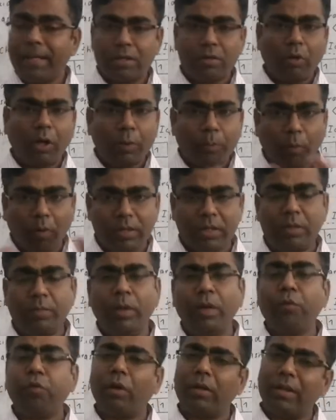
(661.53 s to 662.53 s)
but it's not
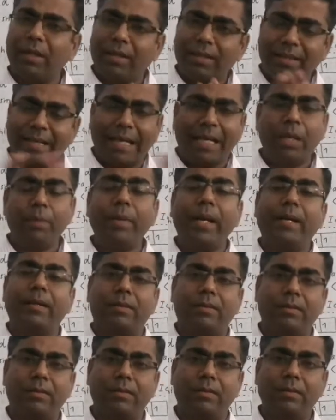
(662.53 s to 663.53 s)
possible for the other
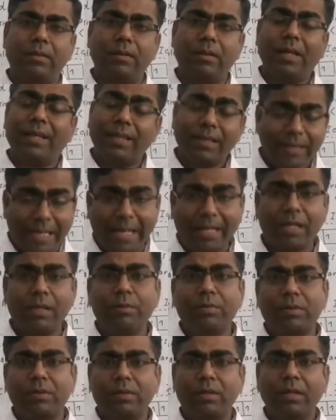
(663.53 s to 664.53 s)
elements, other
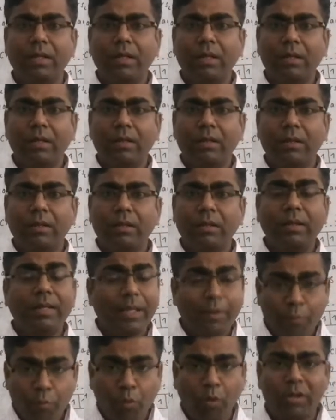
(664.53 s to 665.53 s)
atoms.
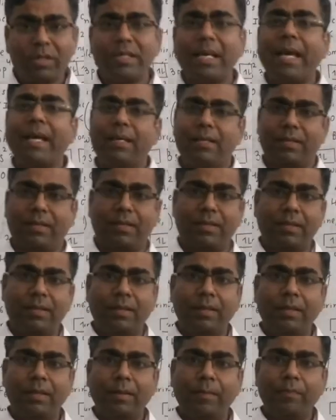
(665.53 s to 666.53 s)
They have more
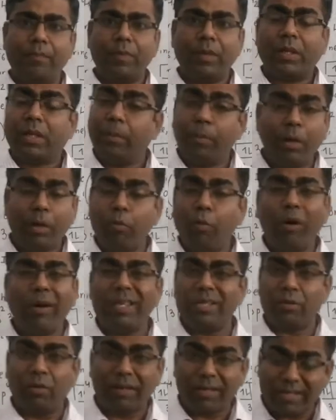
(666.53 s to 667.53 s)
size. Double
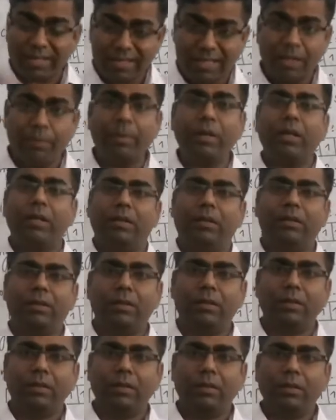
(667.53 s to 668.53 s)
bond is not stable
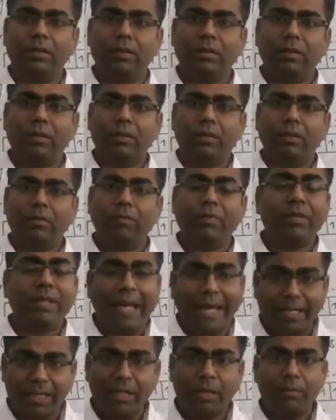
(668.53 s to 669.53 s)
with
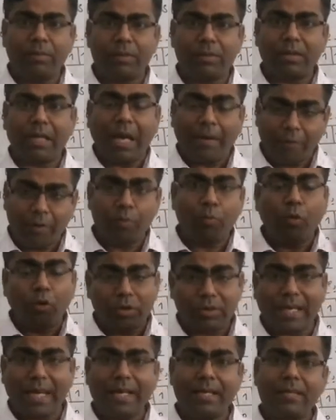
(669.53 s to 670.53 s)
the atoms having
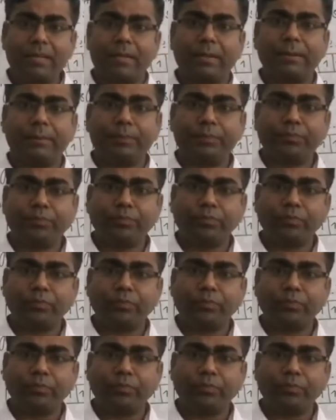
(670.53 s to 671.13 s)
more size,